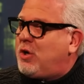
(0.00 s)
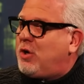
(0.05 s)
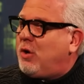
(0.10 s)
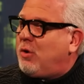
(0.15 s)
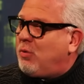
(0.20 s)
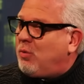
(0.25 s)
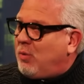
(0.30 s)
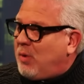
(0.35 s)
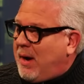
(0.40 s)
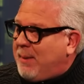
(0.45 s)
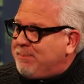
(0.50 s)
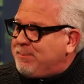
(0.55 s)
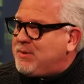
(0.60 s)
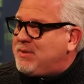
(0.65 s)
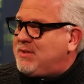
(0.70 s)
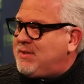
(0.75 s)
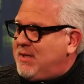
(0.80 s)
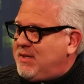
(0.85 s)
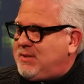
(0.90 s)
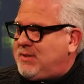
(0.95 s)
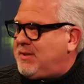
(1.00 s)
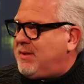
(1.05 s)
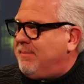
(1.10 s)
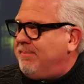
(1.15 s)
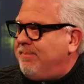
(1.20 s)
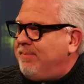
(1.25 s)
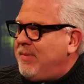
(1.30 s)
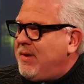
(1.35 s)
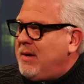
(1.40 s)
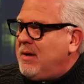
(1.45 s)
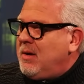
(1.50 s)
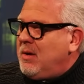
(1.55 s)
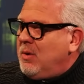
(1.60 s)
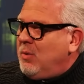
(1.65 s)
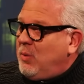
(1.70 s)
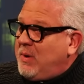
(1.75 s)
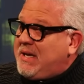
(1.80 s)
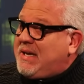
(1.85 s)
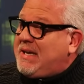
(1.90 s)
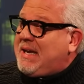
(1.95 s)
corrupt system.
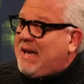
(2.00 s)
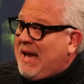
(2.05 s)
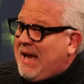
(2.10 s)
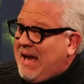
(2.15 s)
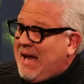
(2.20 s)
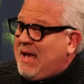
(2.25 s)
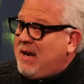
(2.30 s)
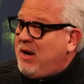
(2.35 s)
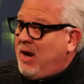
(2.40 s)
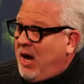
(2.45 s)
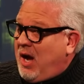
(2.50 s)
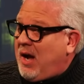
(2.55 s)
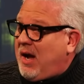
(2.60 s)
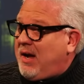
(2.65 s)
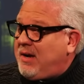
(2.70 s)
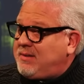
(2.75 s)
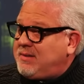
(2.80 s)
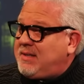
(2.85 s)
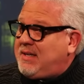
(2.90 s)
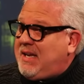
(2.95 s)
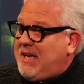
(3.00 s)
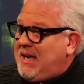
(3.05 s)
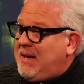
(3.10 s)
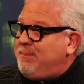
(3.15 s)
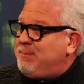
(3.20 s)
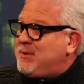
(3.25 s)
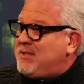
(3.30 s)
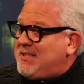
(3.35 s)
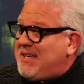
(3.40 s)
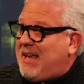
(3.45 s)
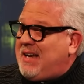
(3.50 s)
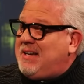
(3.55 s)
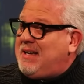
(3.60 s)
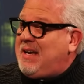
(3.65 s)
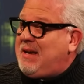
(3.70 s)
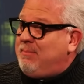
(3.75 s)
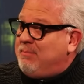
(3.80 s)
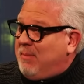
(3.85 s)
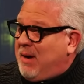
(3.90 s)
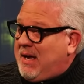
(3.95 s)
We cannot keep
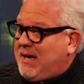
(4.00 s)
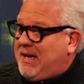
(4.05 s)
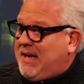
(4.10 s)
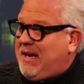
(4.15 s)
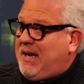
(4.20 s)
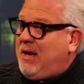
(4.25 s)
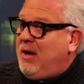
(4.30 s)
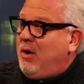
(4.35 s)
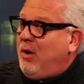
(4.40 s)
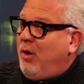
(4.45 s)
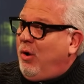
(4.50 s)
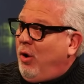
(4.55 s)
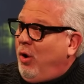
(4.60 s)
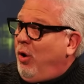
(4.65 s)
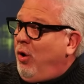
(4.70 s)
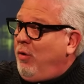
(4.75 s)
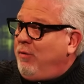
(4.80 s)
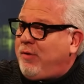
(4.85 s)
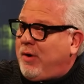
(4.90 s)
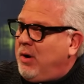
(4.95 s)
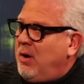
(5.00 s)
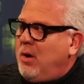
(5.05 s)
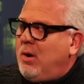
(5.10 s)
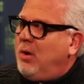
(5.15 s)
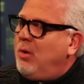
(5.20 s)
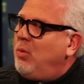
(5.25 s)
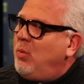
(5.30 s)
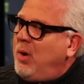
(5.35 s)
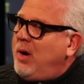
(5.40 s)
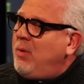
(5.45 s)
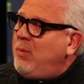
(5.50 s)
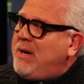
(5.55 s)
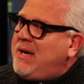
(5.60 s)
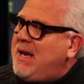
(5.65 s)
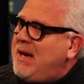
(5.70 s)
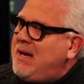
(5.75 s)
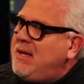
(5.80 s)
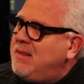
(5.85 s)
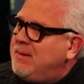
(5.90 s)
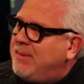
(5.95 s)
sending money over. Where are we
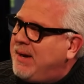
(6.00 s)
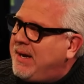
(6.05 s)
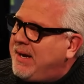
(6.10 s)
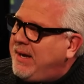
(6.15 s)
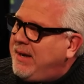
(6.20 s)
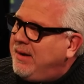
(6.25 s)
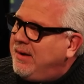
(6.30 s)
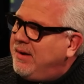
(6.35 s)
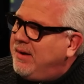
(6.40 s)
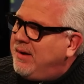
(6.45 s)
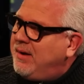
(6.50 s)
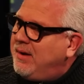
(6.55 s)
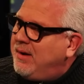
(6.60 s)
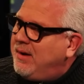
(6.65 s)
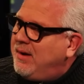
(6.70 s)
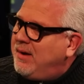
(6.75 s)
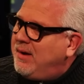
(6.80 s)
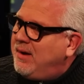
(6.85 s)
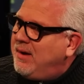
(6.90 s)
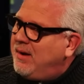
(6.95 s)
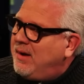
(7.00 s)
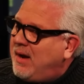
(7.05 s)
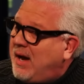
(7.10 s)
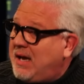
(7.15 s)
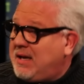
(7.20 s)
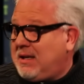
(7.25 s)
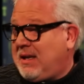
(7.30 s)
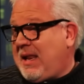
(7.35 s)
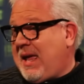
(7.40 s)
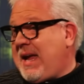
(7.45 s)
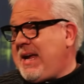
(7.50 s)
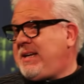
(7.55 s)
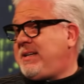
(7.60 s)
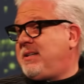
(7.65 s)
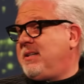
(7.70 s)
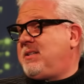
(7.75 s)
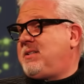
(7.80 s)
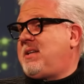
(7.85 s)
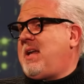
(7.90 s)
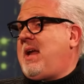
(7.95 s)
getting the money? I'd like
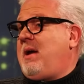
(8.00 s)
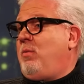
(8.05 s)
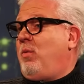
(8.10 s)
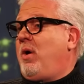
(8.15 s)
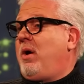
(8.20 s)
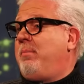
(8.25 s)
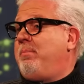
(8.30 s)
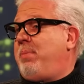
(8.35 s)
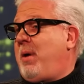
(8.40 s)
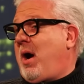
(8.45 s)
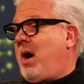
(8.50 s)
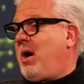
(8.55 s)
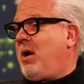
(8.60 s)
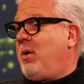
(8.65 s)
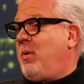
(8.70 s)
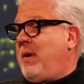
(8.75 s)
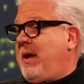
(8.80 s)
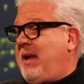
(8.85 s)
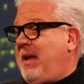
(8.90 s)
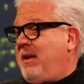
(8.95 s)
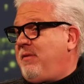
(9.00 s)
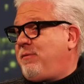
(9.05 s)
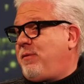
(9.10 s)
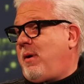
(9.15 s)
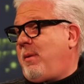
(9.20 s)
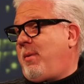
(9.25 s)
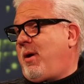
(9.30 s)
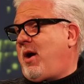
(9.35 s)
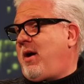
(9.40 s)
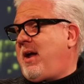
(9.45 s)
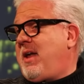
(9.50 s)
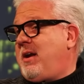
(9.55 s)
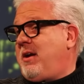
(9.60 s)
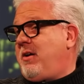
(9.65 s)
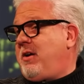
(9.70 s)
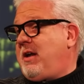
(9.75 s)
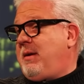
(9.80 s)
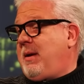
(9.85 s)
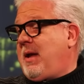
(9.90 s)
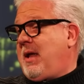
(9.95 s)
to say we're borrowing it from our
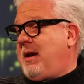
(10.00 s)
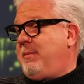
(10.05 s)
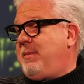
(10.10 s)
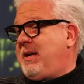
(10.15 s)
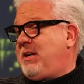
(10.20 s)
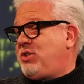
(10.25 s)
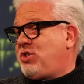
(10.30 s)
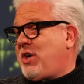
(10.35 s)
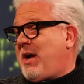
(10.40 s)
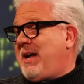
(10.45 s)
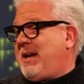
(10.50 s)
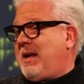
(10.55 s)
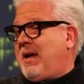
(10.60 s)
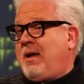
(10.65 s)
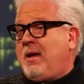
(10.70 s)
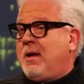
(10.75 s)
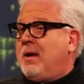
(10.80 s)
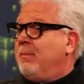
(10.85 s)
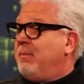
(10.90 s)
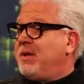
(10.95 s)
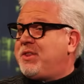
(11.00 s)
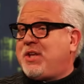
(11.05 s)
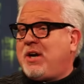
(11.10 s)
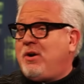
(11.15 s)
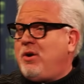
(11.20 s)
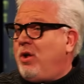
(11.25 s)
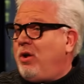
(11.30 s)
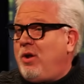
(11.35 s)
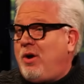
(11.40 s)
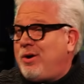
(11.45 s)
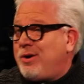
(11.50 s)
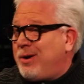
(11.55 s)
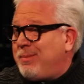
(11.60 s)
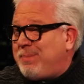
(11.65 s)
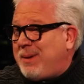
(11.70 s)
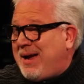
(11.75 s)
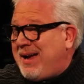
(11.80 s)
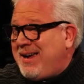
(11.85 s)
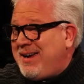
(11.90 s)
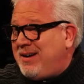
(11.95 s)
enemy, China, but they're no longer
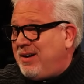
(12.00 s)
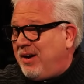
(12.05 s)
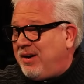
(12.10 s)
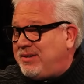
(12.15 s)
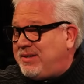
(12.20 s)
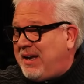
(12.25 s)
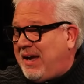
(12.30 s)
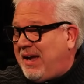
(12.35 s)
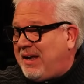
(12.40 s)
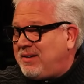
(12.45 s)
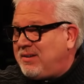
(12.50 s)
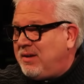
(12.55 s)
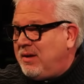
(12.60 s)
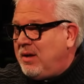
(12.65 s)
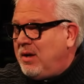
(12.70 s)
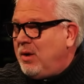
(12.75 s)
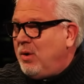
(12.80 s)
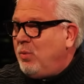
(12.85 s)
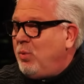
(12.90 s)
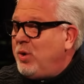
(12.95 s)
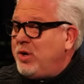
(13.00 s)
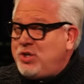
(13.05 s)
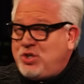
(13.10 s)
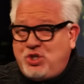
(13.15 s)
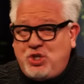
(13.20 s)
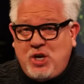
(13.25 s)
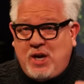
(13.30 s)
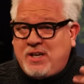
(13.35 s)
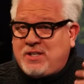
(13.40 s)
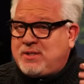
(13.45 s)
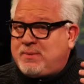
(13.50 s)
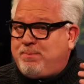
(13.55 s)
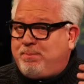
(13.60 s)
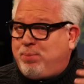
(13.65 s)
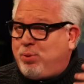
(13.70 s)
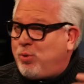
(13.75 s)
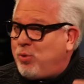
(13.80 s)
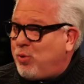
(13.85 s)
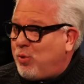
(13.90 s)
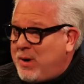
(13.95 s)
buying our debt. We're just
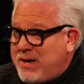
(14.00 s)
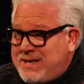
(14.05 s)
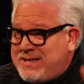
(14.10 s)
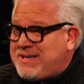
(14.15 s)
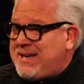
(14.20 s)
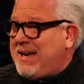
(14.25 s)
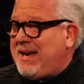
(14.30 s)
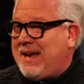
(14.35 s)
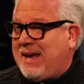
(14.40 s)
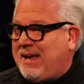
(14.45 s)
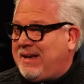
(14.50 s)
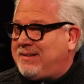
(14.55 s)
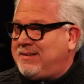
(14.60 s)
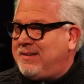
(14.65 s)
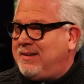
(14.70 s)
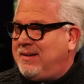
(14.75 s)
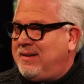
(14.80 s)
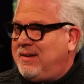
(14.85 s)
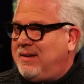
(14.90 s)
printing it.